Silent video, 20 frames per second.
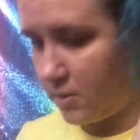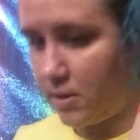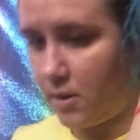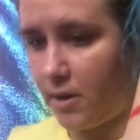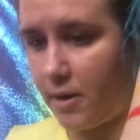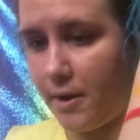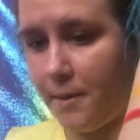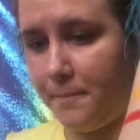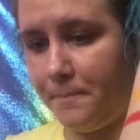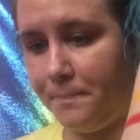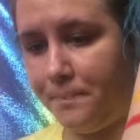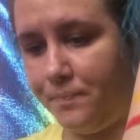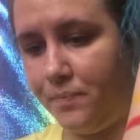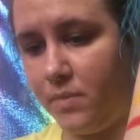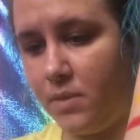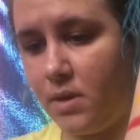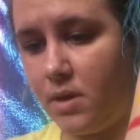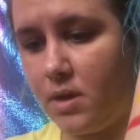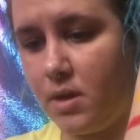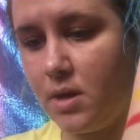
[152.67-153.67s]
Okay.
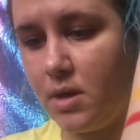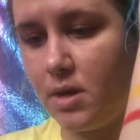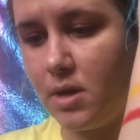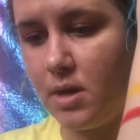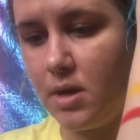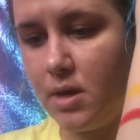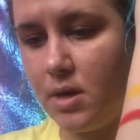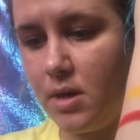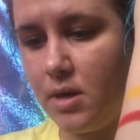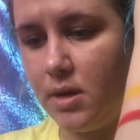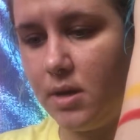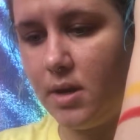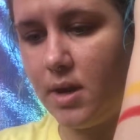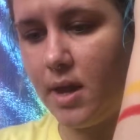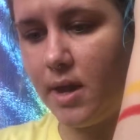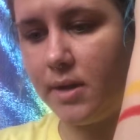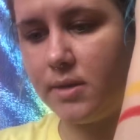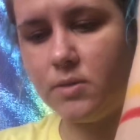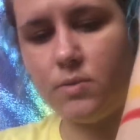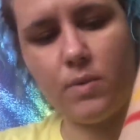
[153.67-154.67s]

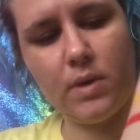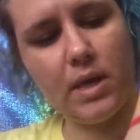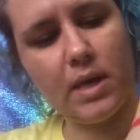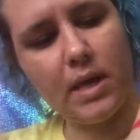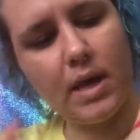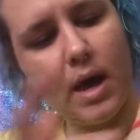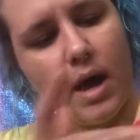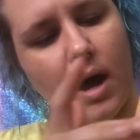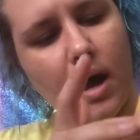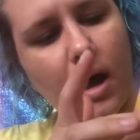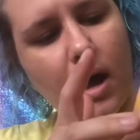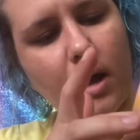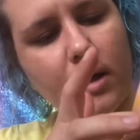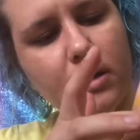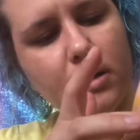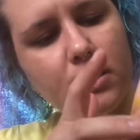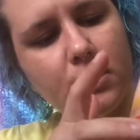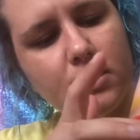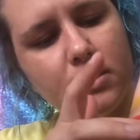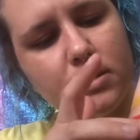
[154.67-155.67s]
Next we
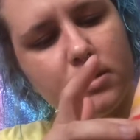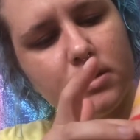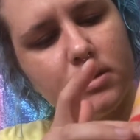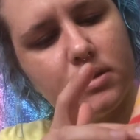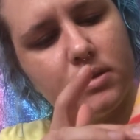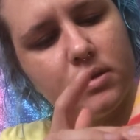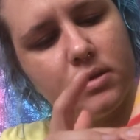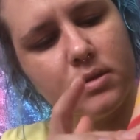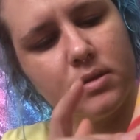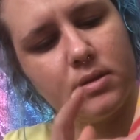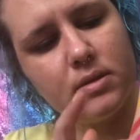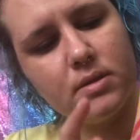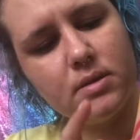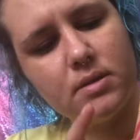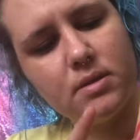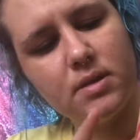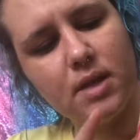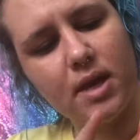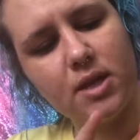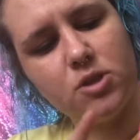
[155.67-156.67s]
got
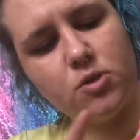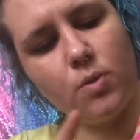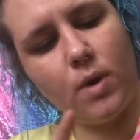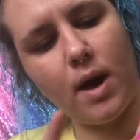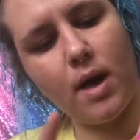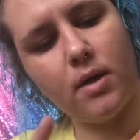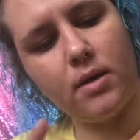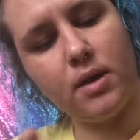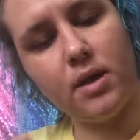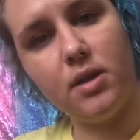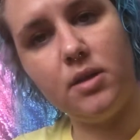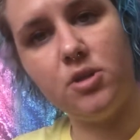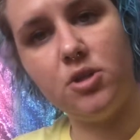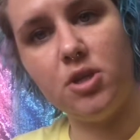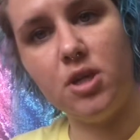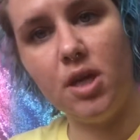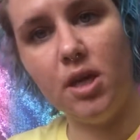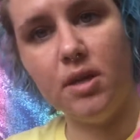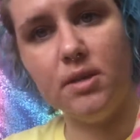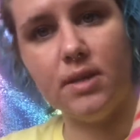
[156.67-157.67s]
Sexuality.
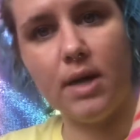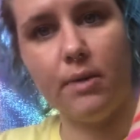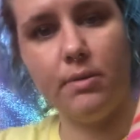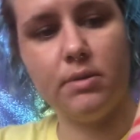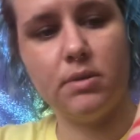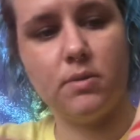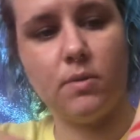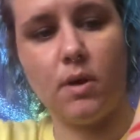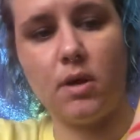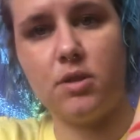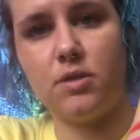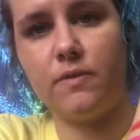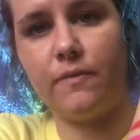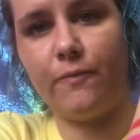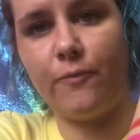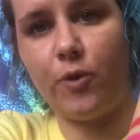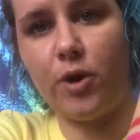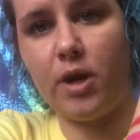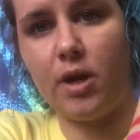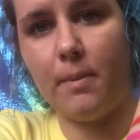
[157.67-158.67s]
Jeez, that one swatched
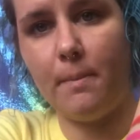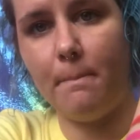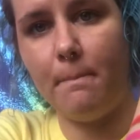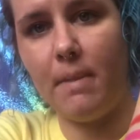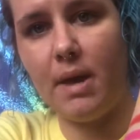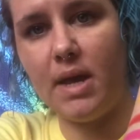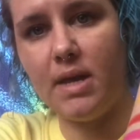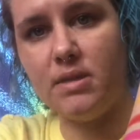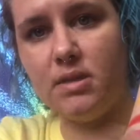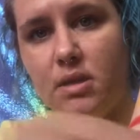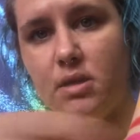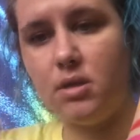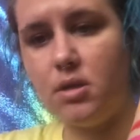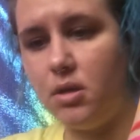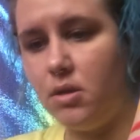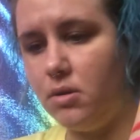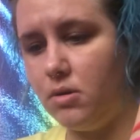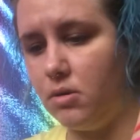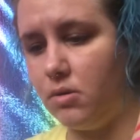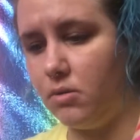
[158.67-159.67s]
freaking amazing
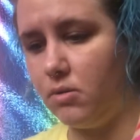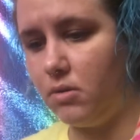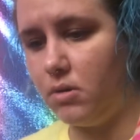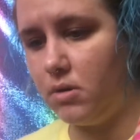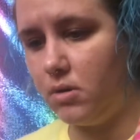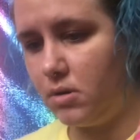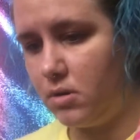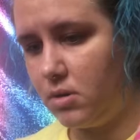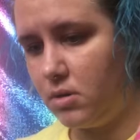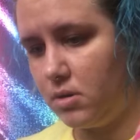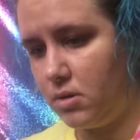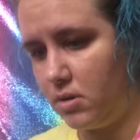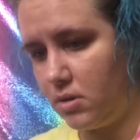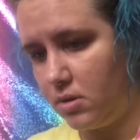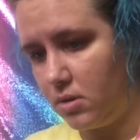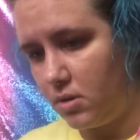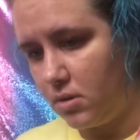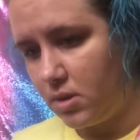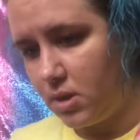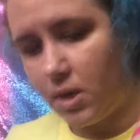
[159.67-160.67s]
too.
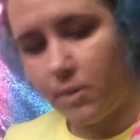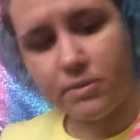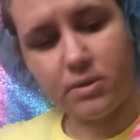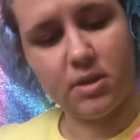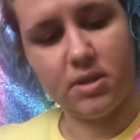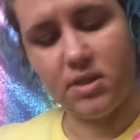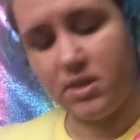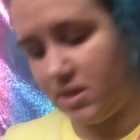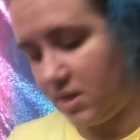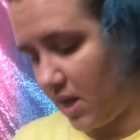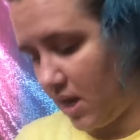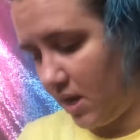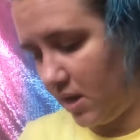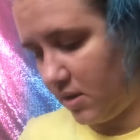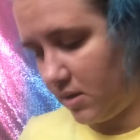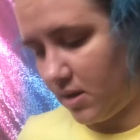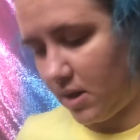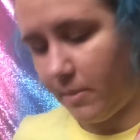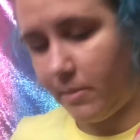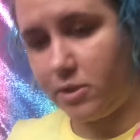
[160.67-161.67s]
That one's gonna stain.
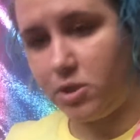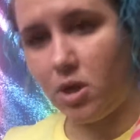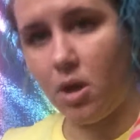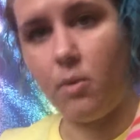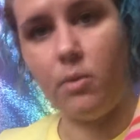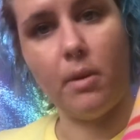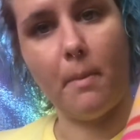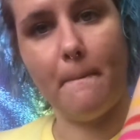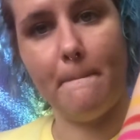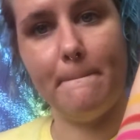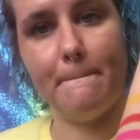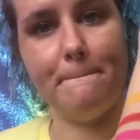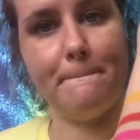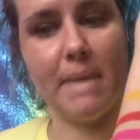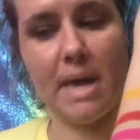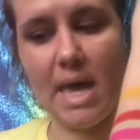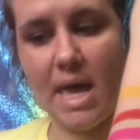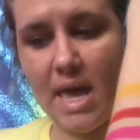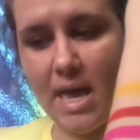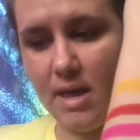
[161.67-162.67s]
How much y'all want to
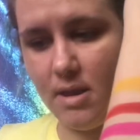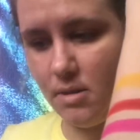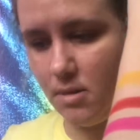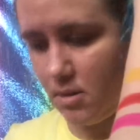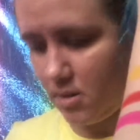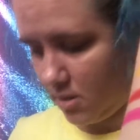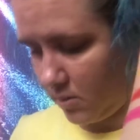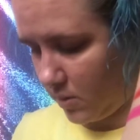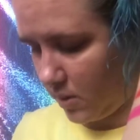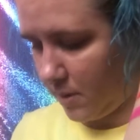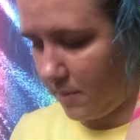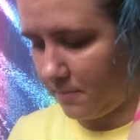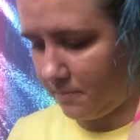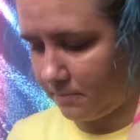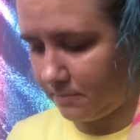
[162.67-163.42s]
bet? Okay.